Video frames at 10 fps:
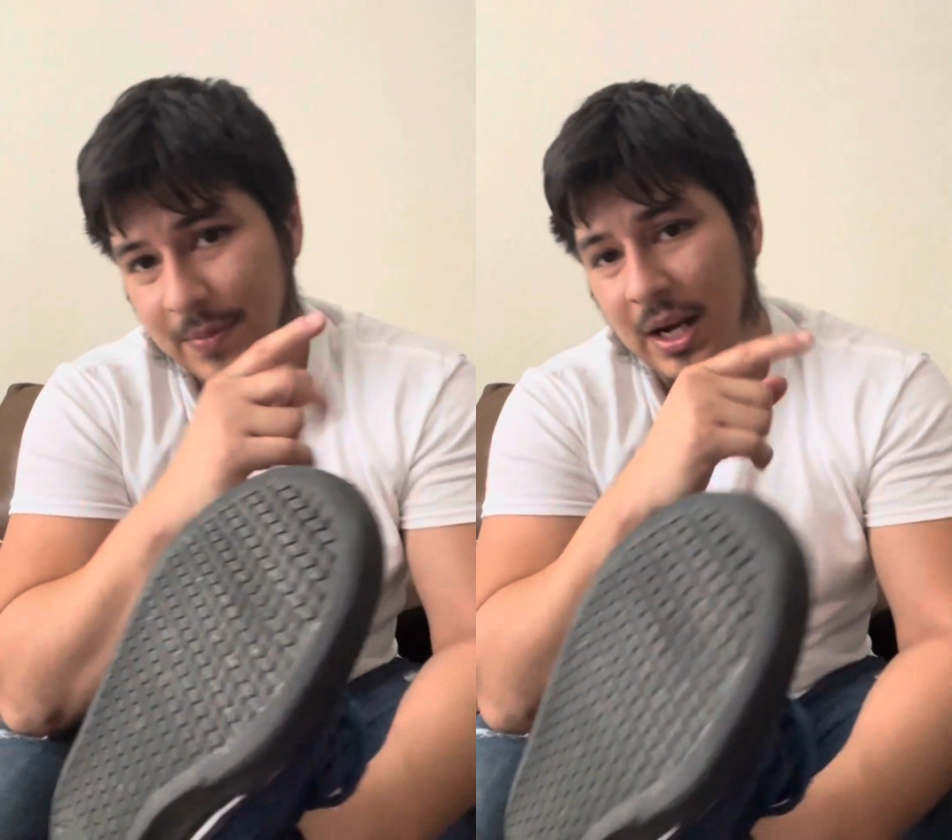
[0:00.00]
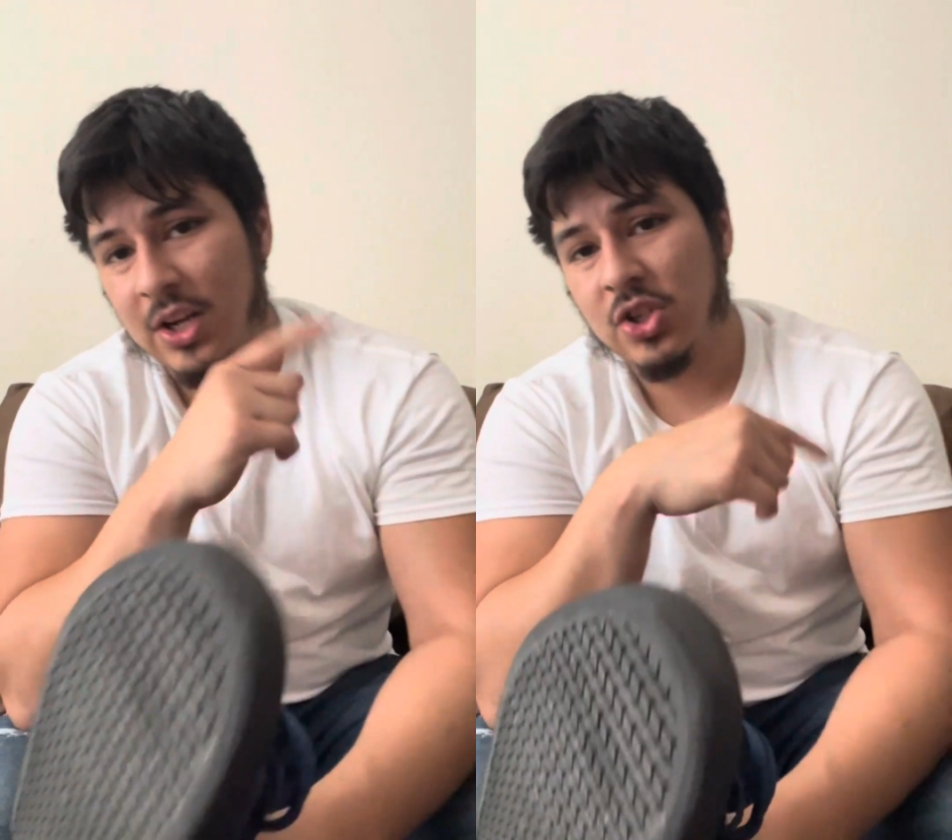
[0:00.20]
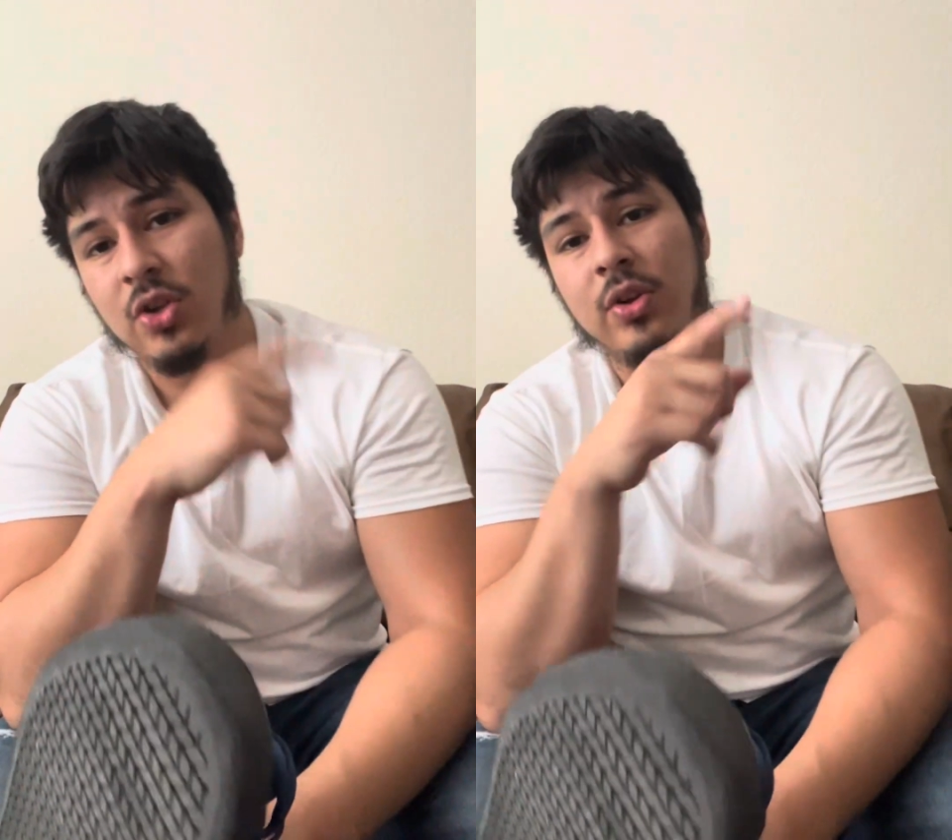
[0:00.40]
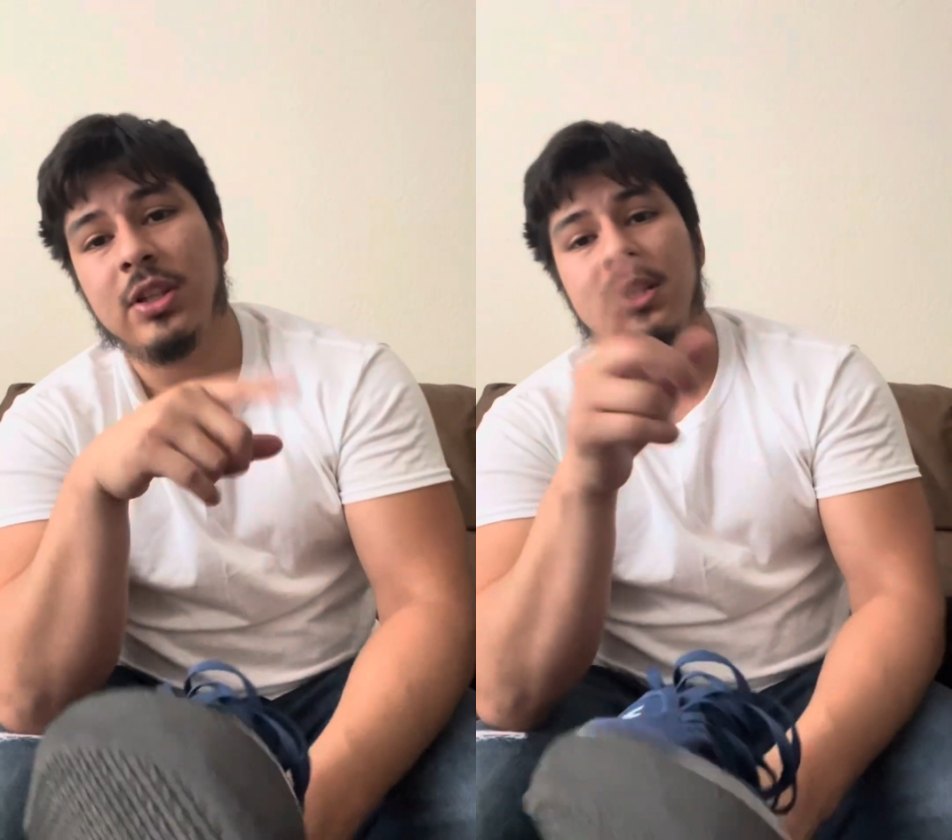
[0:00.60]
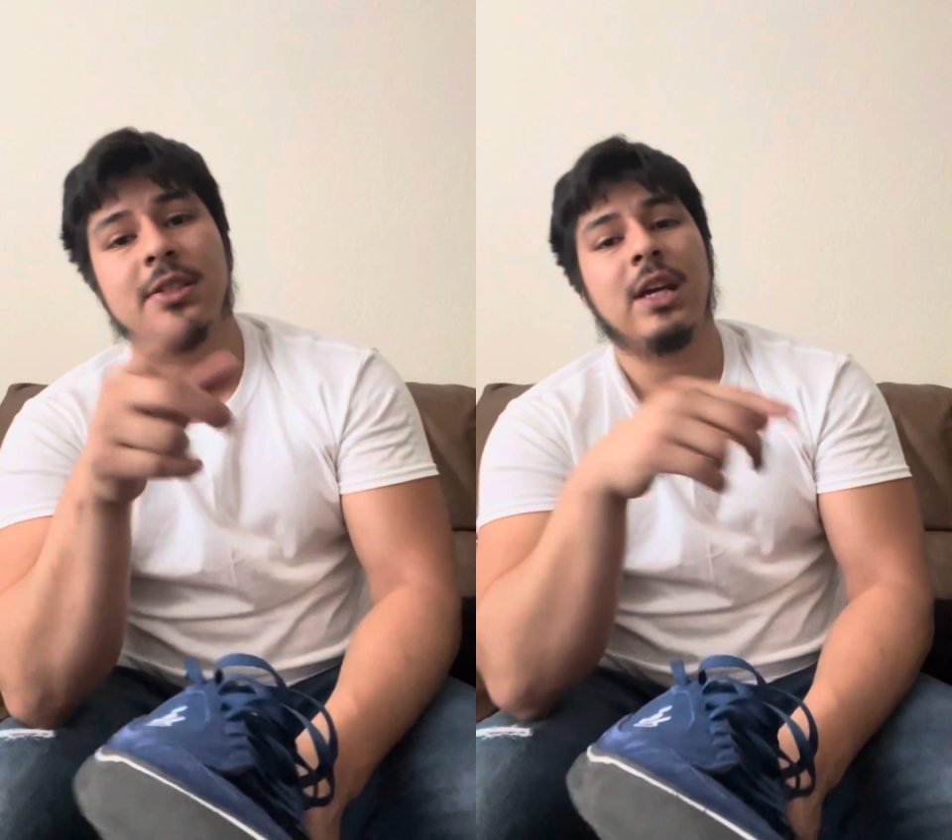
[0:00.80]
that I showed
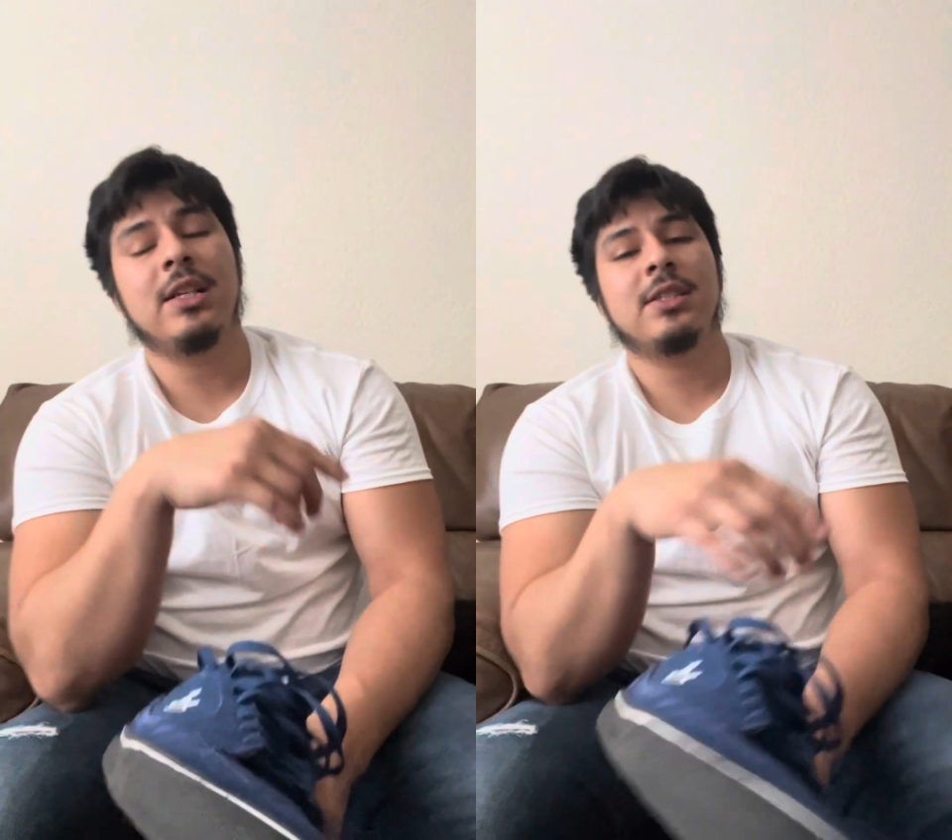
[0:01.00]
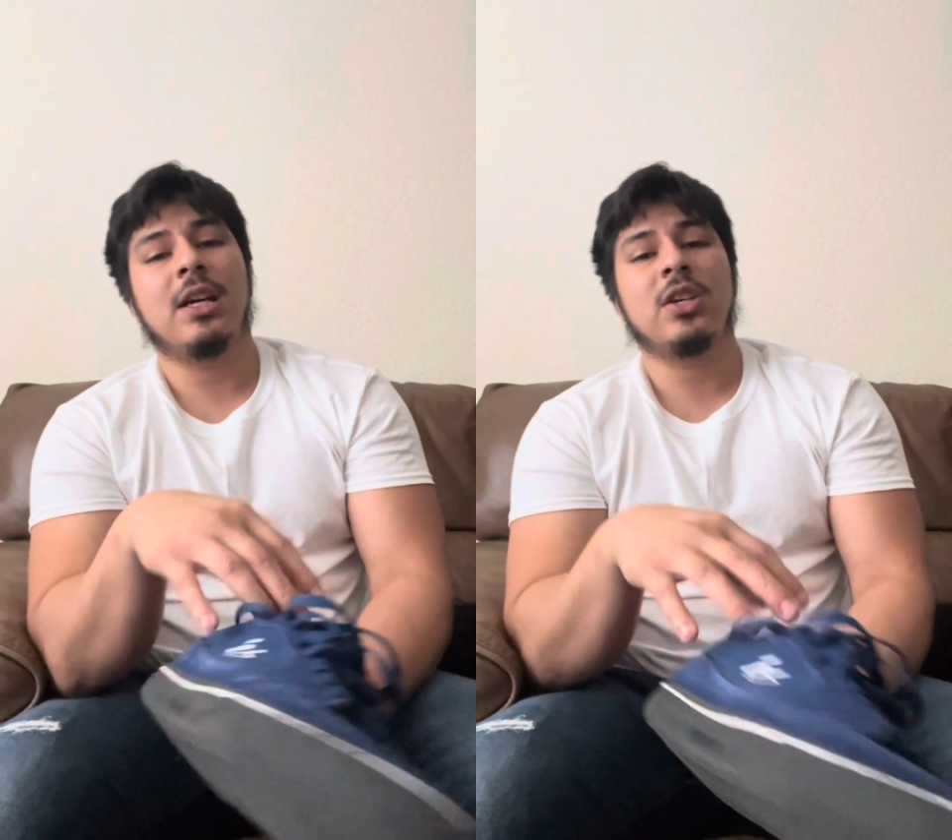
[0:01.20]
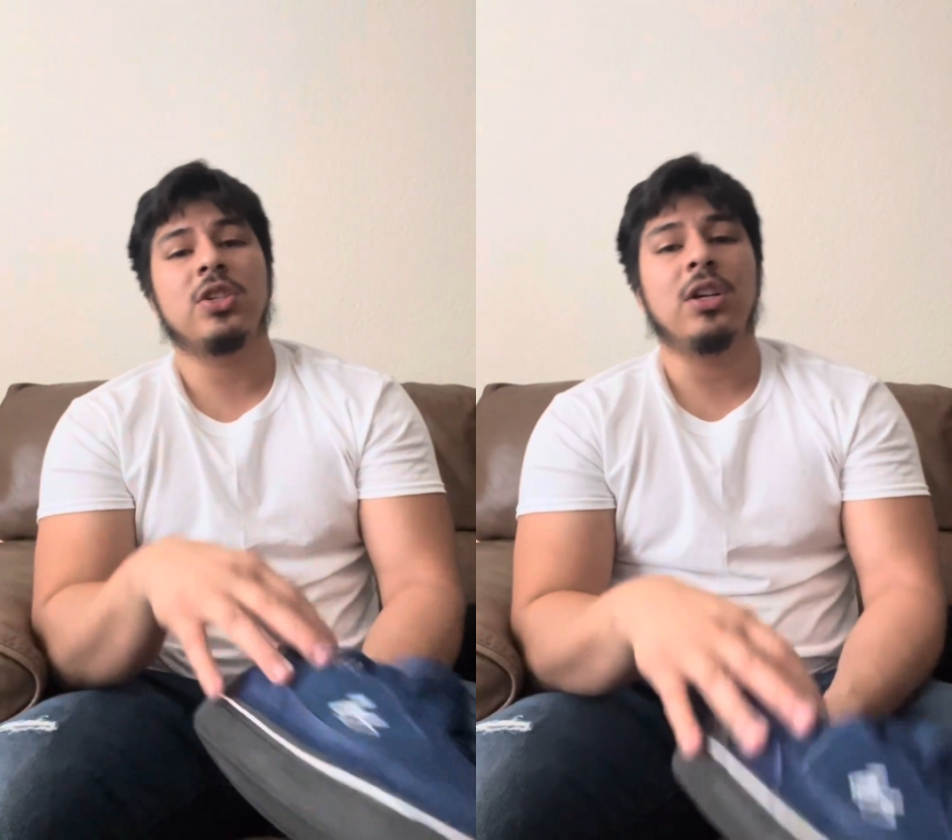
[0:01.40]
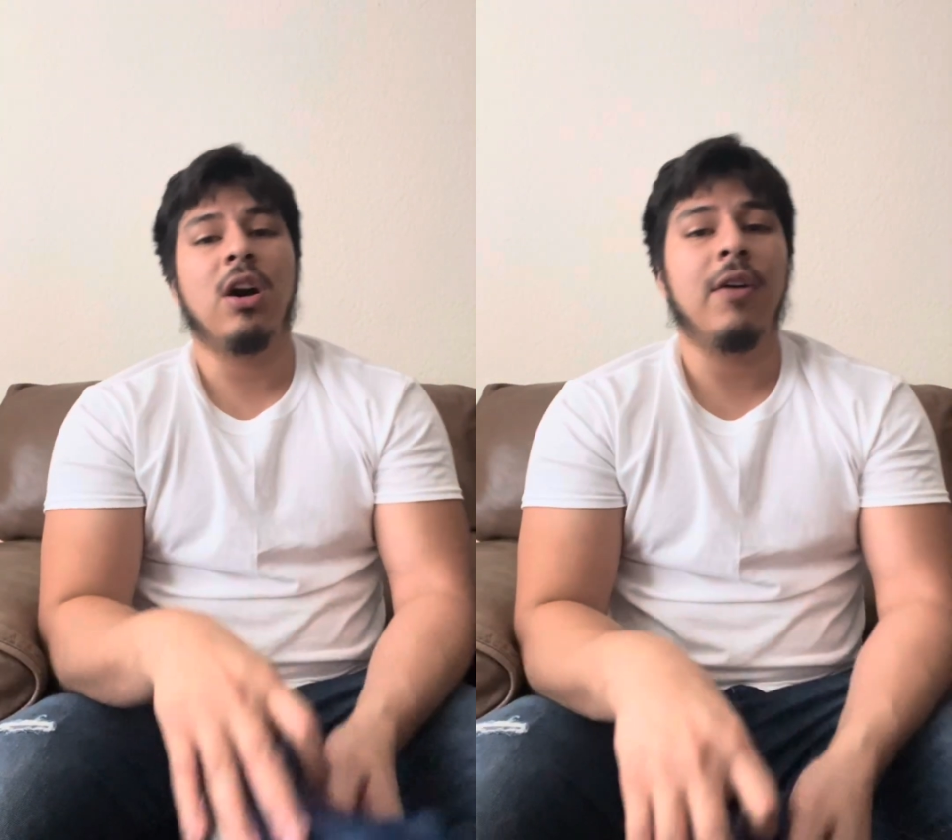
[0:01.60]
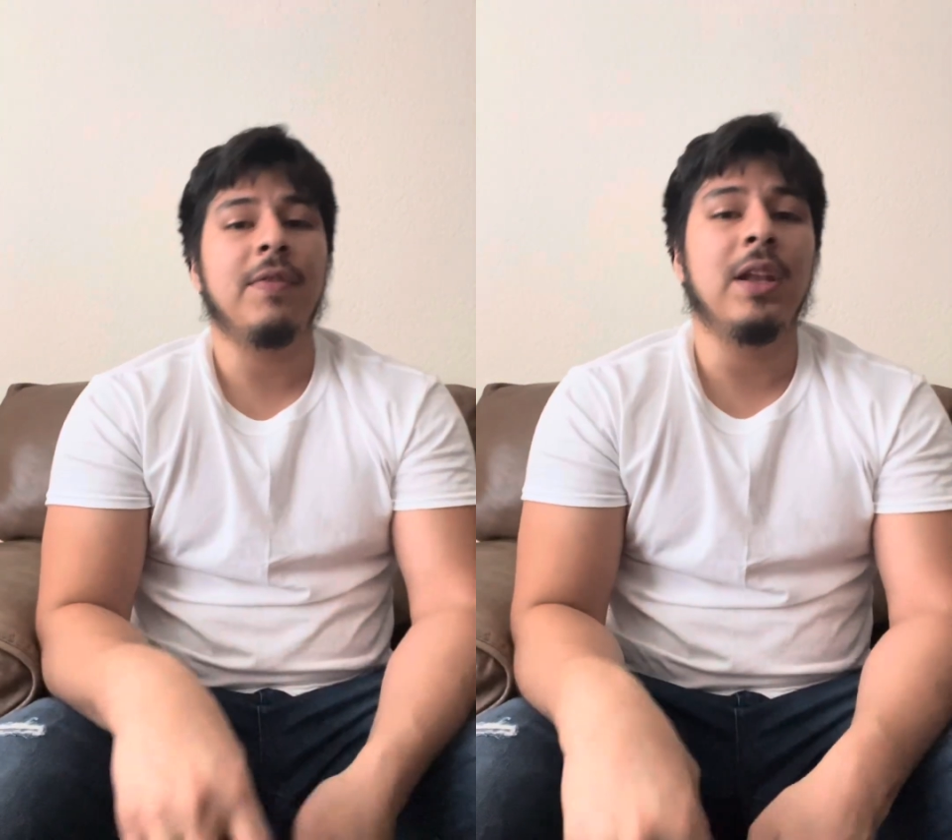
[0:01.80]
in the skate section
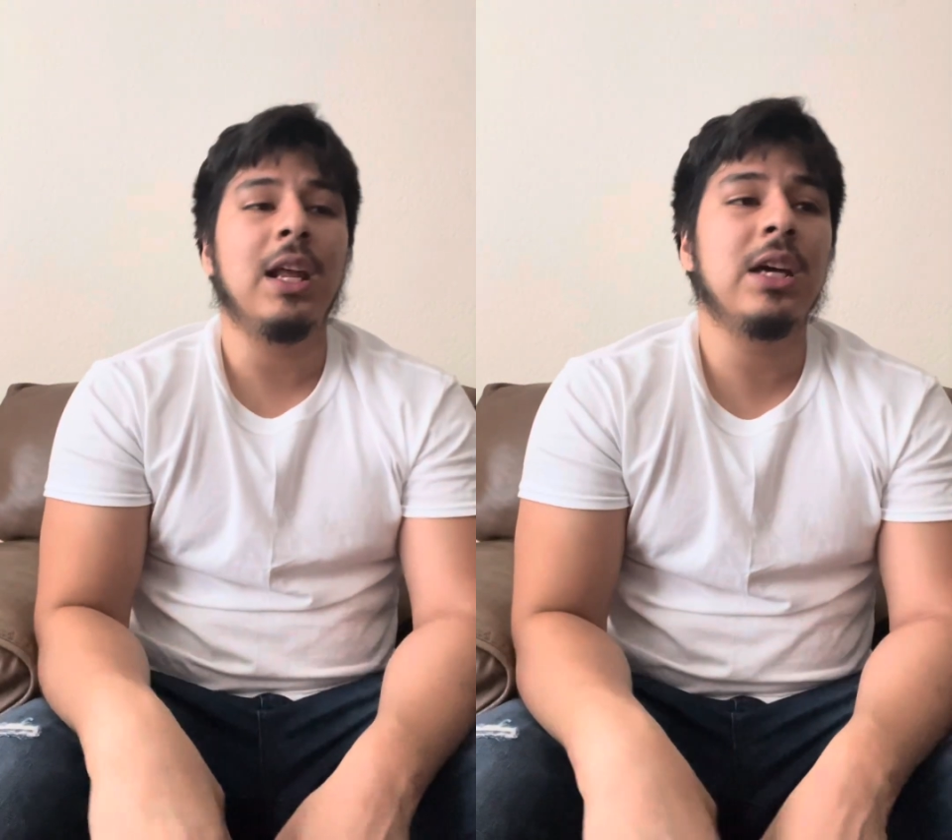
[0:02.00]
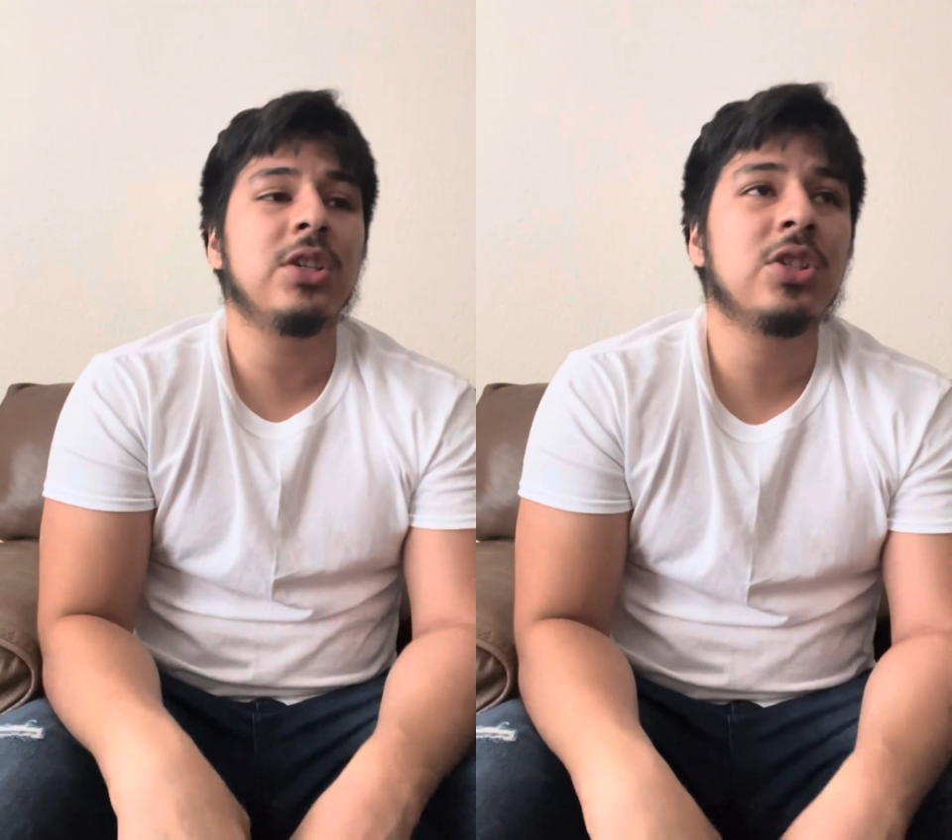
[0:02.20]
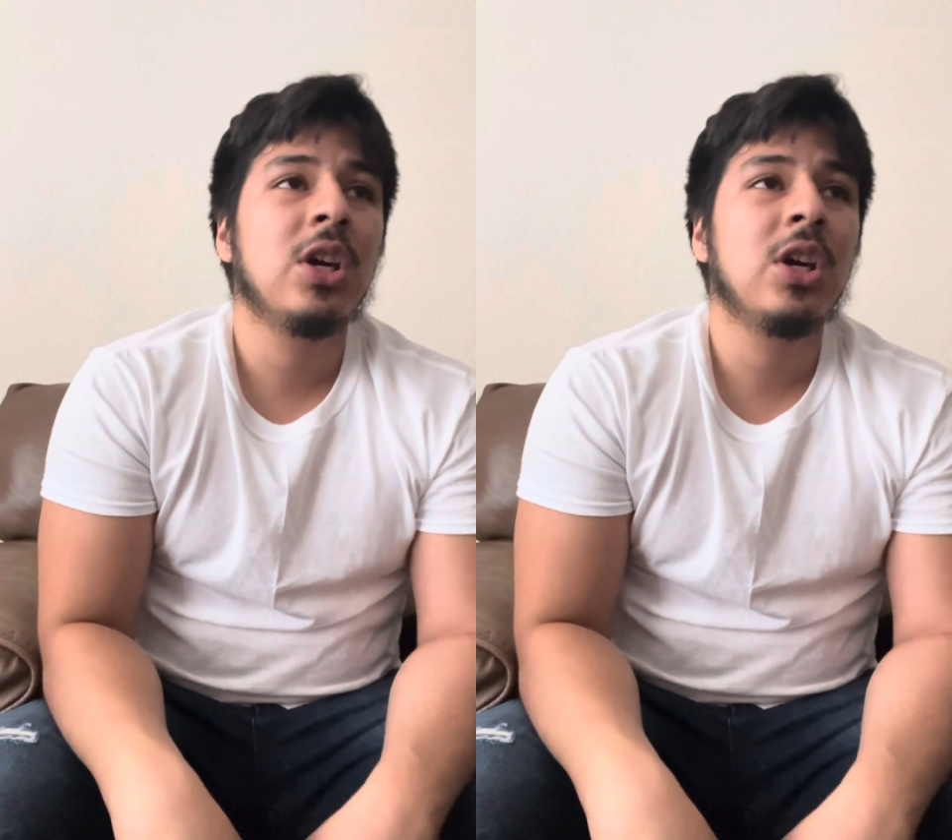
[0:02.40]
off the ledge